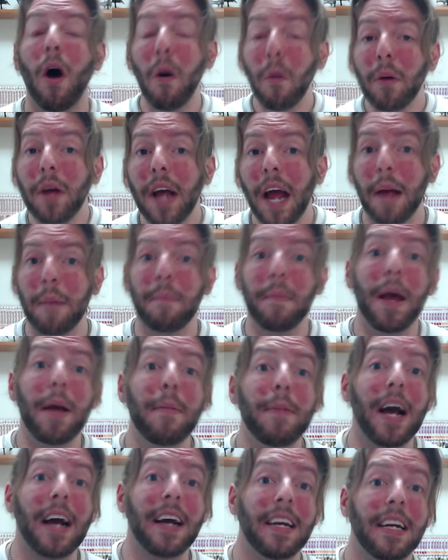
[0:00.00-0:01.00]
okay,
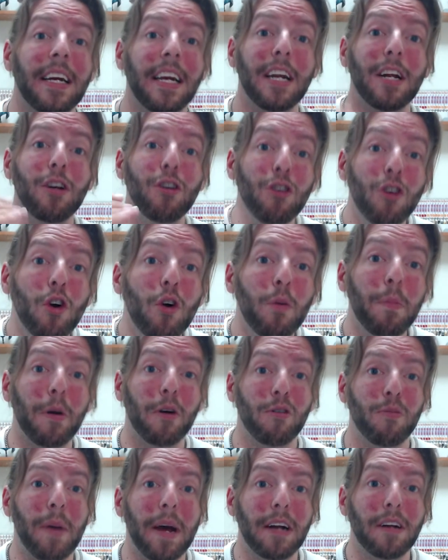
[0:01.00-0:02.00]
maybe I can get a new
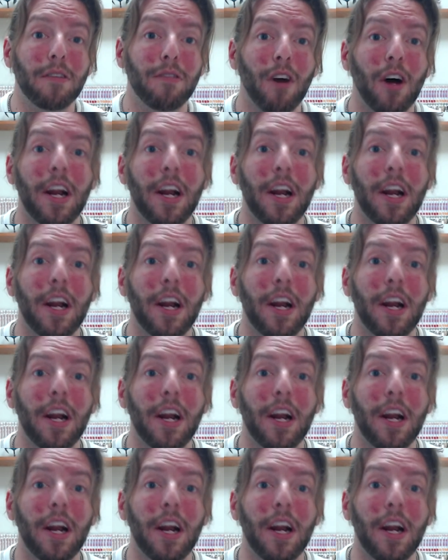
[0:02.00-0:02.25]
perspective